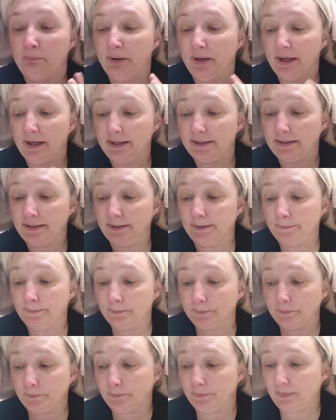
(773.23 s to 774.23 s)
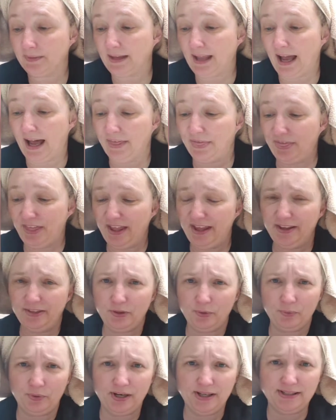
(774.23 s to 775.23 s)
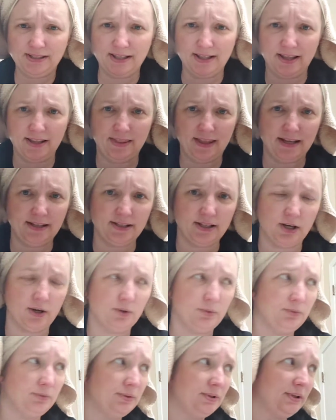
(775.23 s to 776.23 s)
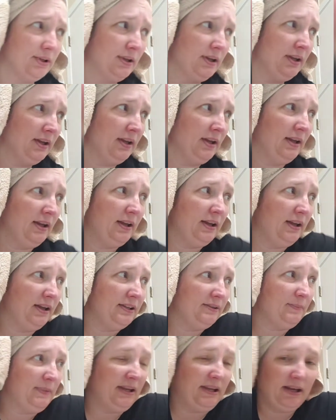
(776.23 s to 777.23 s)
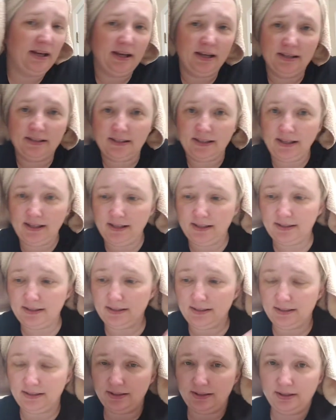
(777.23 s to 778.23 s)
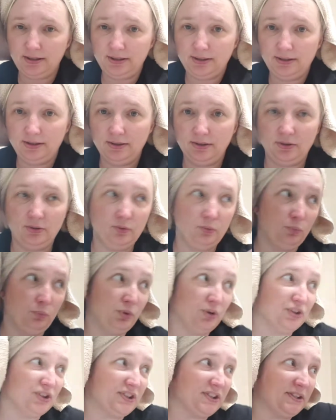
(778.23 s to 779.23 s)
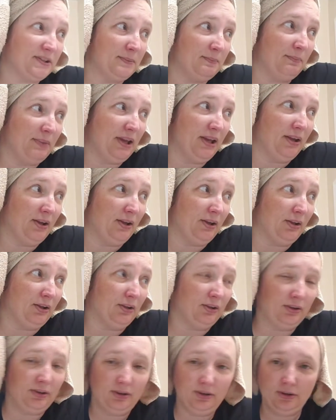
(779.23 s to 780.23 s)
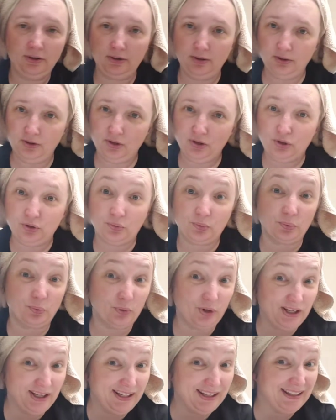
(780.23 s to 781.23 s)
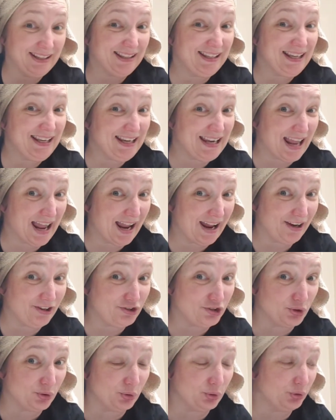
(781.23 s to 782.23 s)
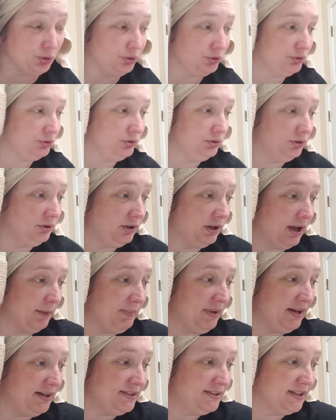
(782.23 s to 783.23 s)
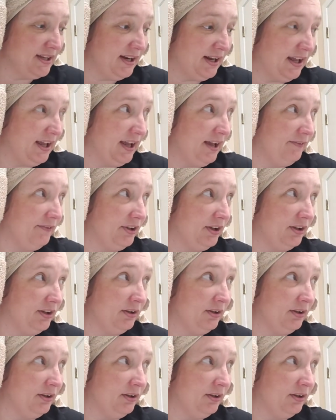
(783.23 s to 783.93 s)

but I think the reason that they don't is because it will smell really natural. I mean, it's going to have